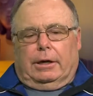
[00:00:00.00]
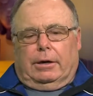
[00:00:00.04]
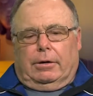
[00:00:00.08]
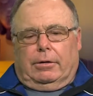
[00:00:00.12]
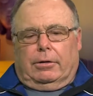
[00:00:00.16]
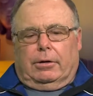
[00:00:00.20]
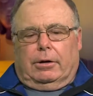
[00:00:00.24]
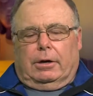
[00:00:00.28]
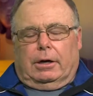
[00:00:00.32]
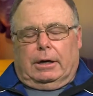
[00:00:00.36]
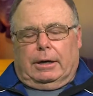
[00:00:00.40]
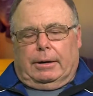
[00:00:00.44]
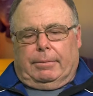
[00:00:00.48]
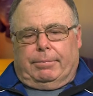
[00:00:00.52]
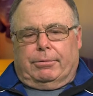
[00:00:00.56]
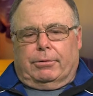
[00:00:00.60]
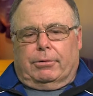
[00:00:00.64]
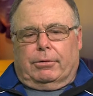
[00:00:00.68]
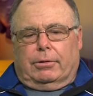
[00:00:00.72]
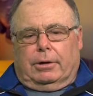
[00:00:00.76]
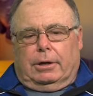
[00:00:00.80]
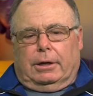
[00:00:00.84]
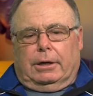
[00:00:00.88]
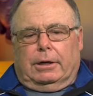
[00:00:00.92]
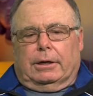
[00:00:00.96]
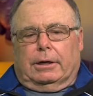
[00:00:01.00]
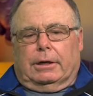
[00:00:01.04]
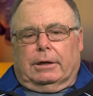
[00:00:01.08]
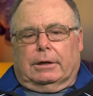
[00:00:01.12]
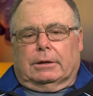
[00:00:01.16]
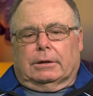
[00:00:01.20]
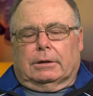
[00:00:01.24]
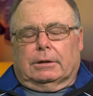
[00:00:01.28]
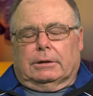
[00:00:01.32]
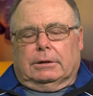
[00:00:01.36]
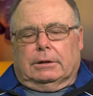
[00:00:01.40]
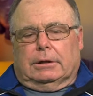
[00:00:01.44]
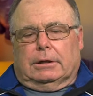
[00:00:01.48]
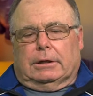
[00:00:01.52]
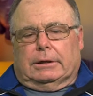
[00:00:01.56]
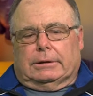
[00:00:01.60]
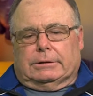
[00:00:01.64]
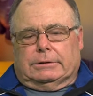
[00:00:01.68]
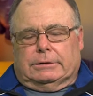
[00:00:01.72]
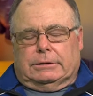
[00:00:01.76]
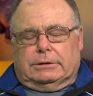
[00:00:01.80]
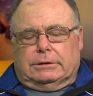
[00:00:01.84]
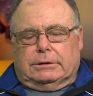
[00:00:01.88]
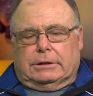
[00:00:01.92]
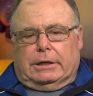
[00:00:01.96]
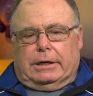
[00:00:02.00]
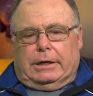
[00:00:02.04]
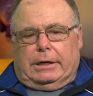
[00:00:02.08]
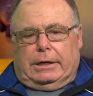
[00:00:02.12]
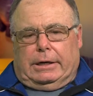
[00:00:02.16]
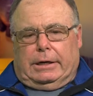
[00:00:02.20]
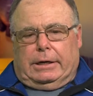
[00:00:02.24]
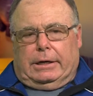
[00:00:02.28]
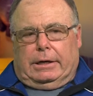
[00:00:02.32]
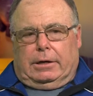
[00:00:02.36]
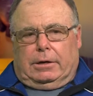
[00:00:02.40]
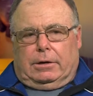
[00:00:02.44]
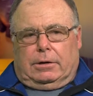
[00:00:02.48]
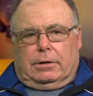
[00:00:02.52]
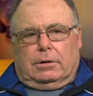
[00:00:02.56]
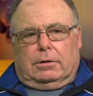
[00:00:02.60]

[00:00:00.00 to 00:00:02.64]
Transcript: how to operate a sigh.